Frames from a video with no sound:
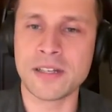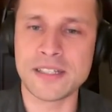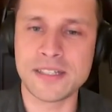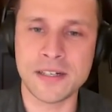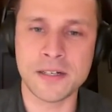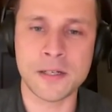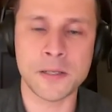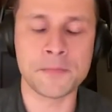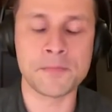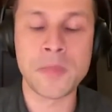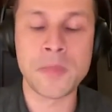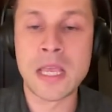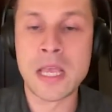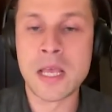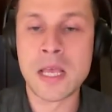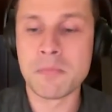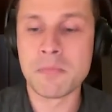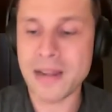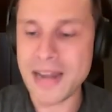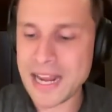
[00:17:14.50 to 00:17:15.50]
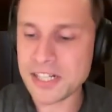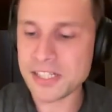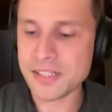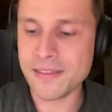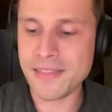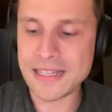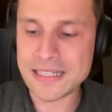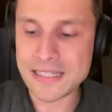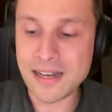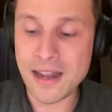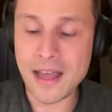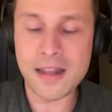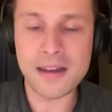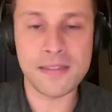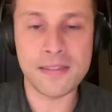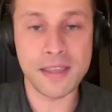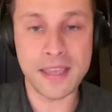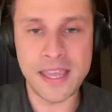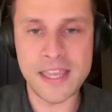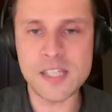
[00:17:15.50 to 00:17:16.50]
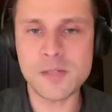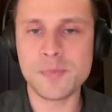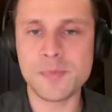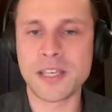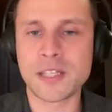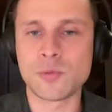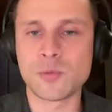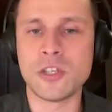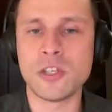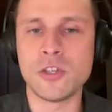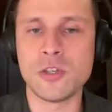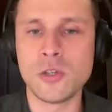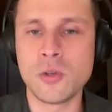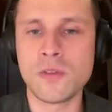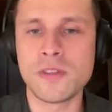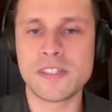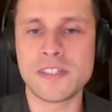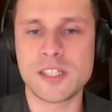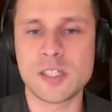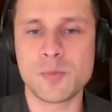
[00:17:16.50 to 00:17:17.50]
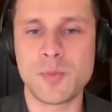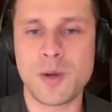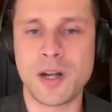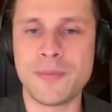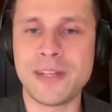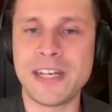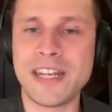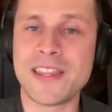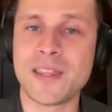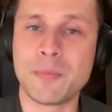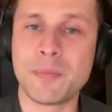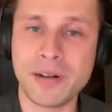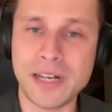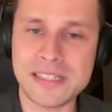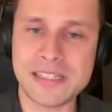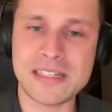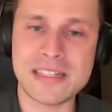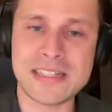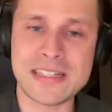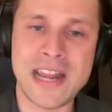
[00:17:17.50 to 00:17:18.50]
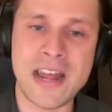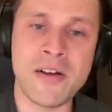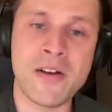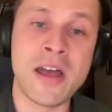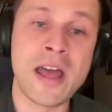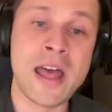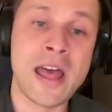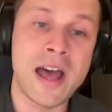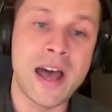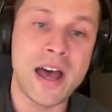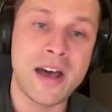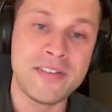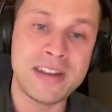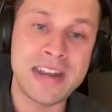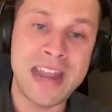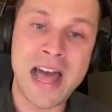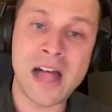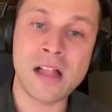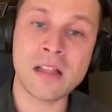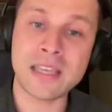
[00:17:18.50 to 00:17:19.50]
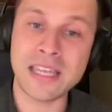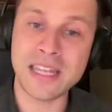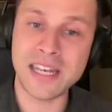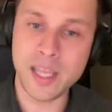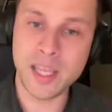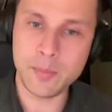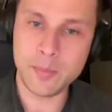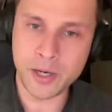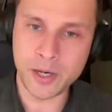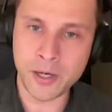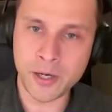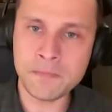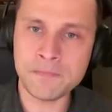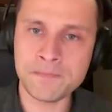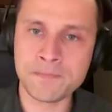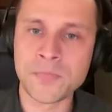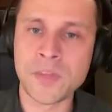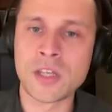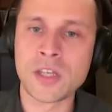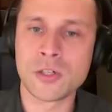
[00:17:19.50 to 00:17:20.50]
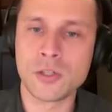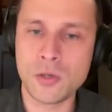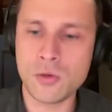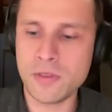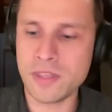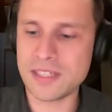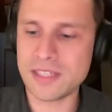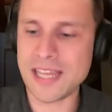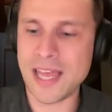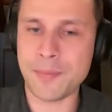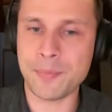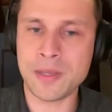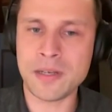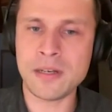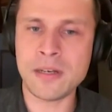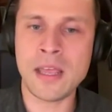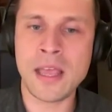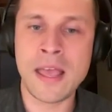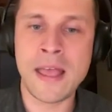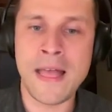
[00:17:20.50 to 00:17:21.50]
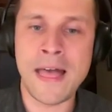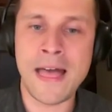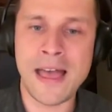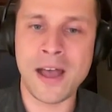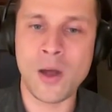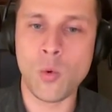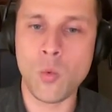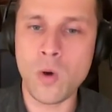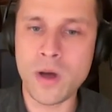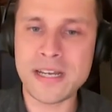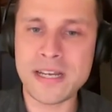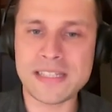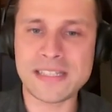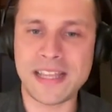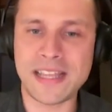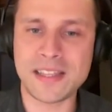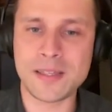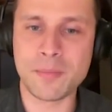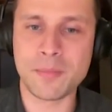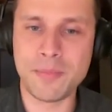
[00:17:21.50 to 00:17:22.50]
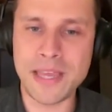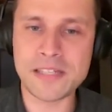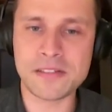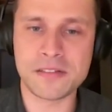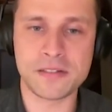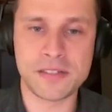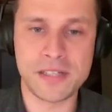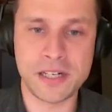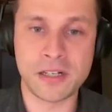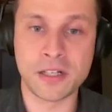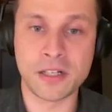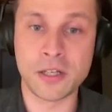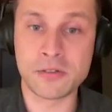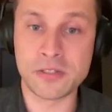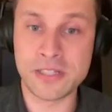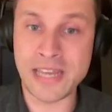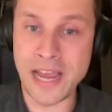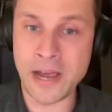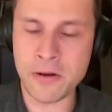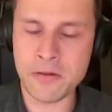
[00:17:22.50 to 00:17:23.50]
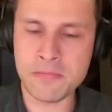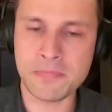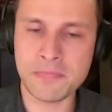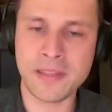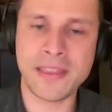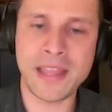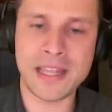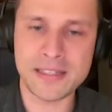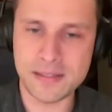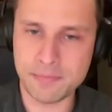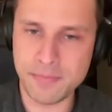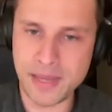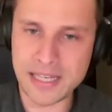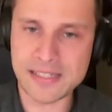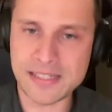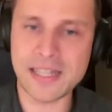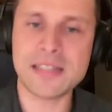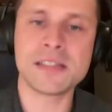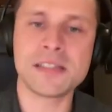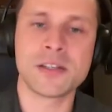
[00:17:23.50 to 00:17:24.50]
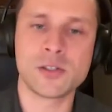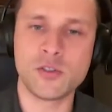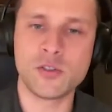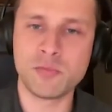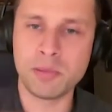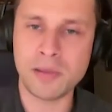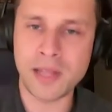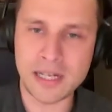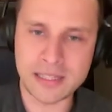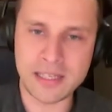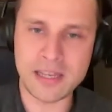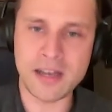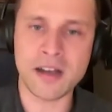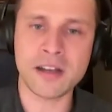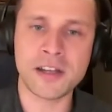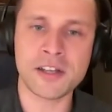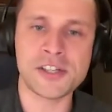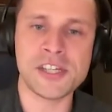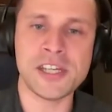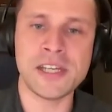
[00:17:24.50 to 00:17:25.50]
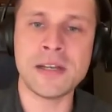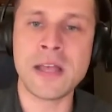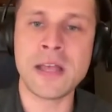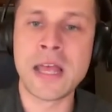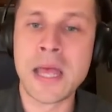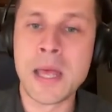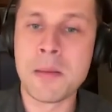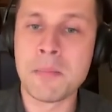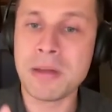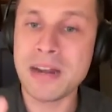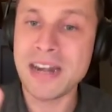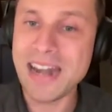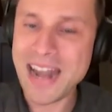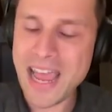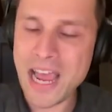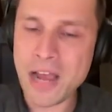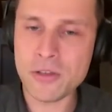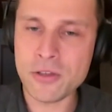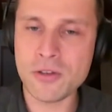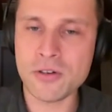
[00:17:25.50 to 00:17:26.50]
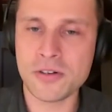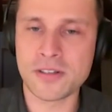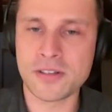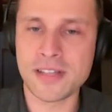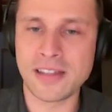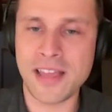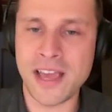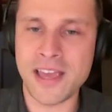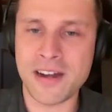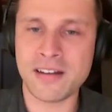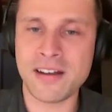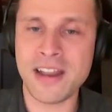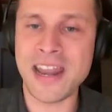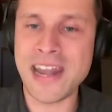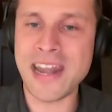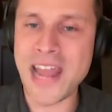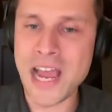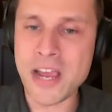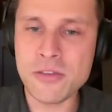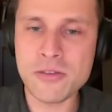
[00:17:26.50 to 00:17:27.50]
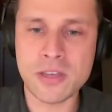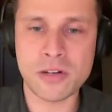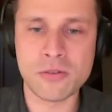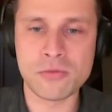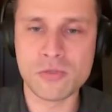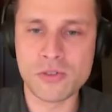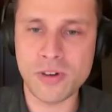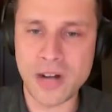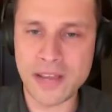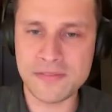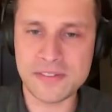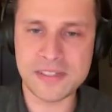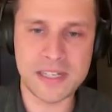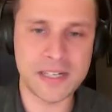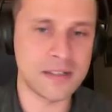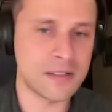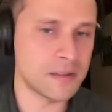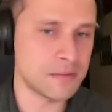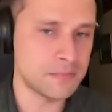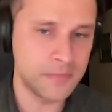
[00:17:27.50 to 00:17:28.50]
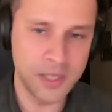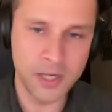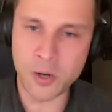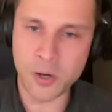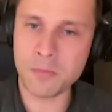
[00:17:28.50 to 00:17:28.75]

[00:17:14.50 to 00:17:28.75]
signal? But actually that's not the case, because when you do this experiment in the presence now of an ALK inhibitor, two things happen. One is that the basal signal goes down, and that makes sense because you block the oncogene. But now you turn the light on, and now you can drive signal,